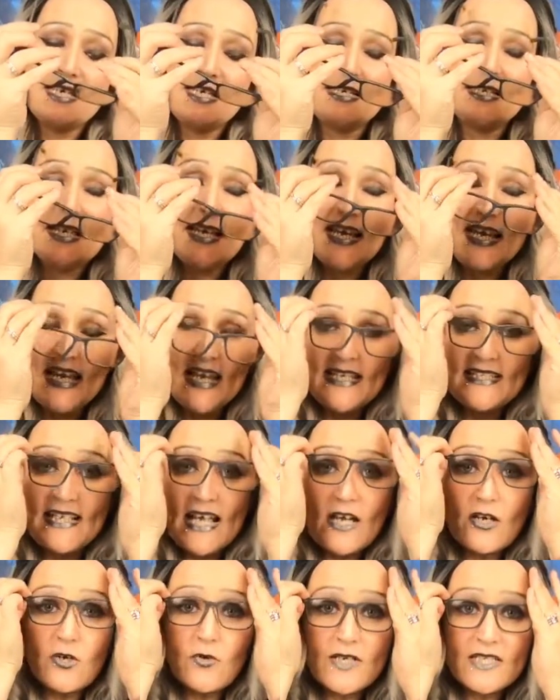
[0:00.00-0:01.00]
This is
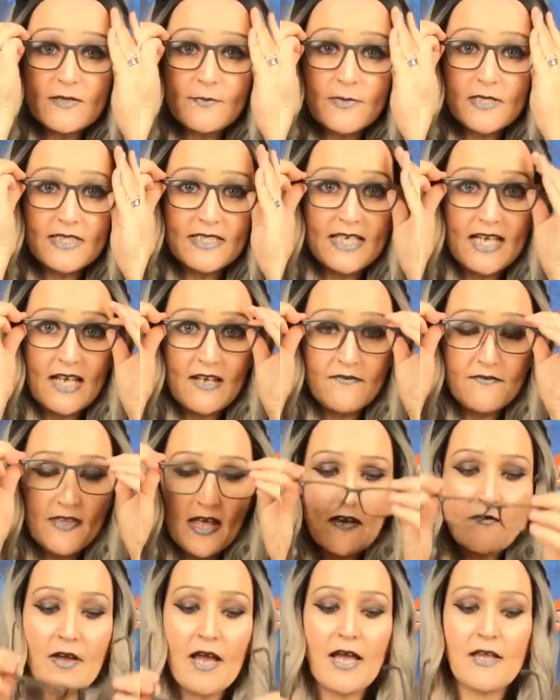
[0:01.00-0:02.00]
a Christmas gift
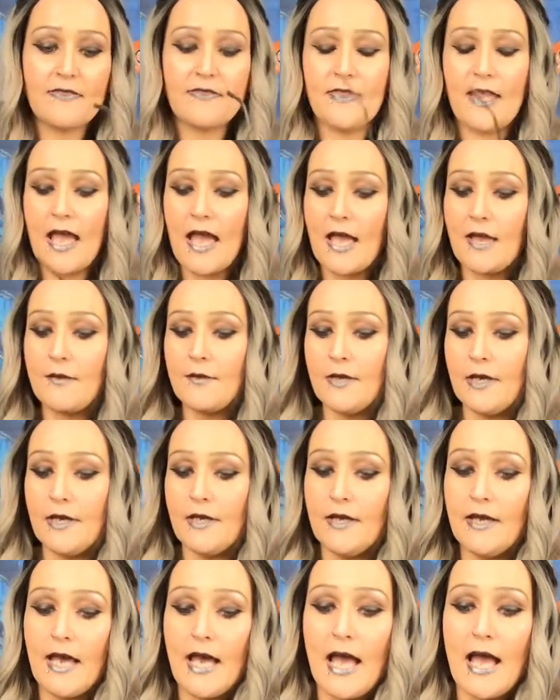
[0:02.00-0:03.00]
that I've had now.
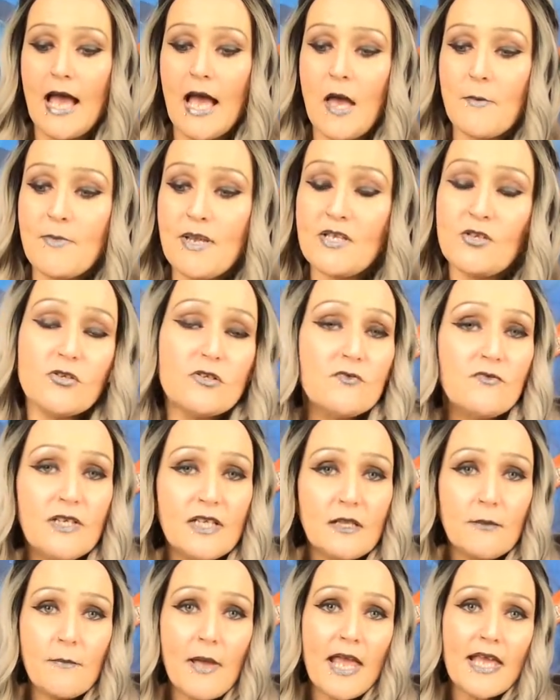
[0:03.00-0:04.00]
Um, it doesn't
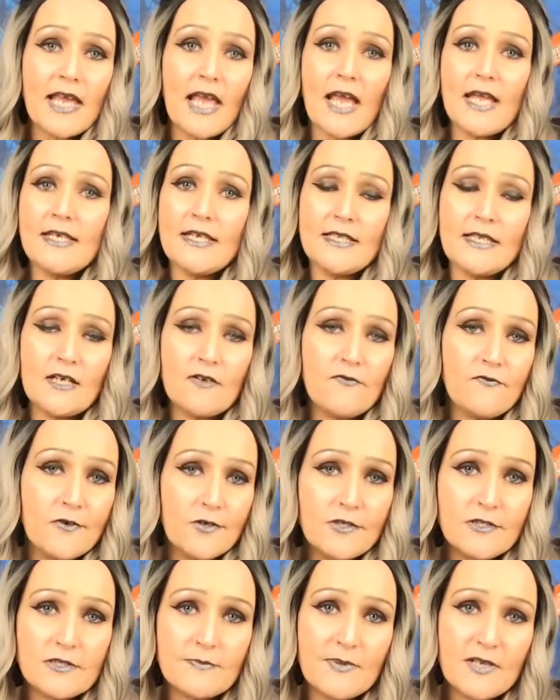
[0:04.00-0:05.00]
really make any
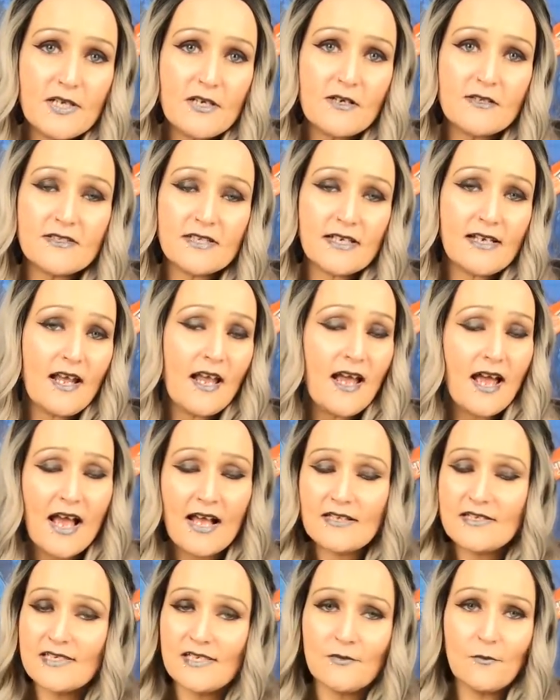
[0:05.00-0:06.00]
difference because I can't
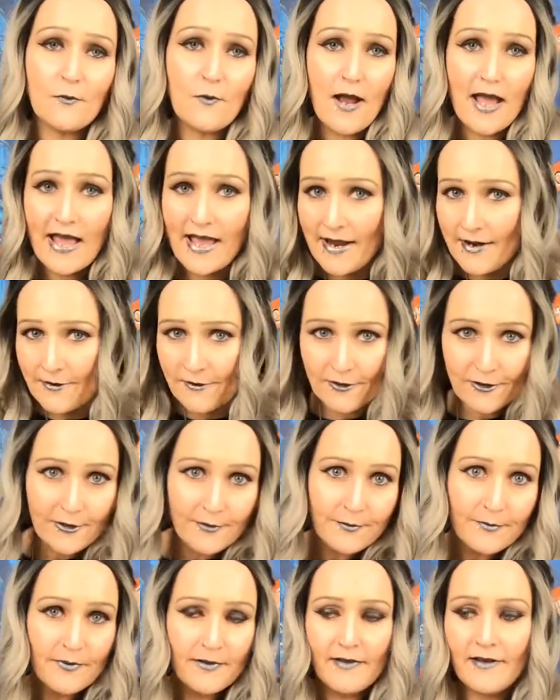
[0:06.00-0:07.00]
actually wear
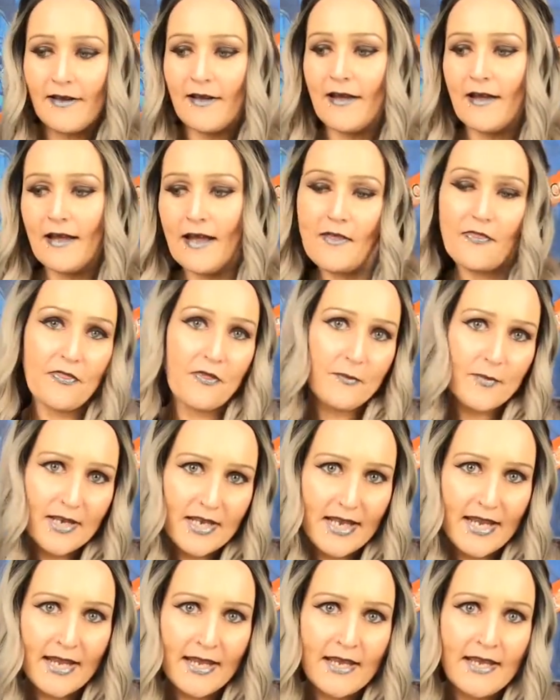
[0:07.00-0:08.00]
them at the
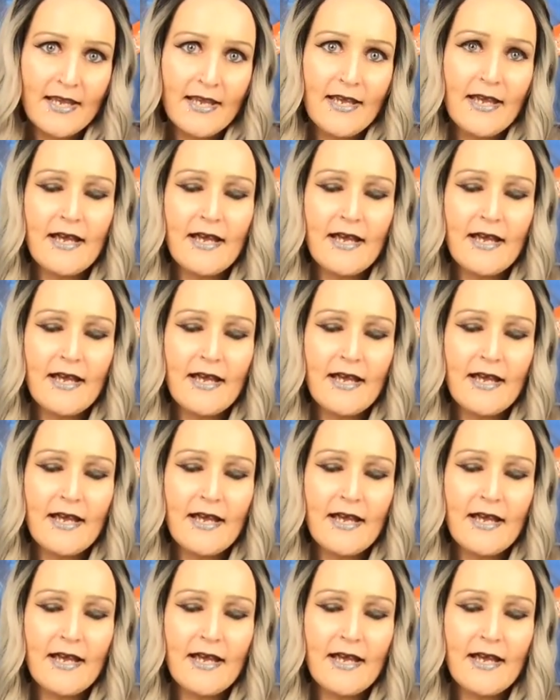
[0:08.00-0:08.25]
minute.